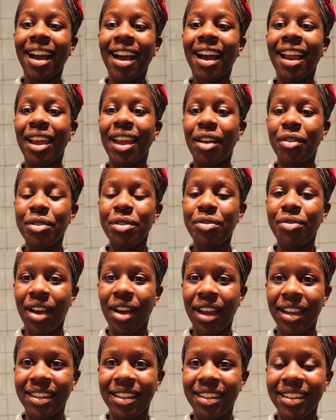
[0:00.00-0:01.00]

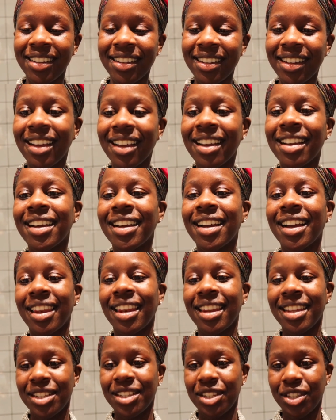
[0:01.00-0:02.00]
Clarifying
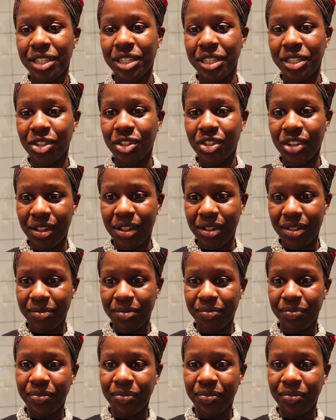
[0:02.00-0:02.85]
Cleansing Gel.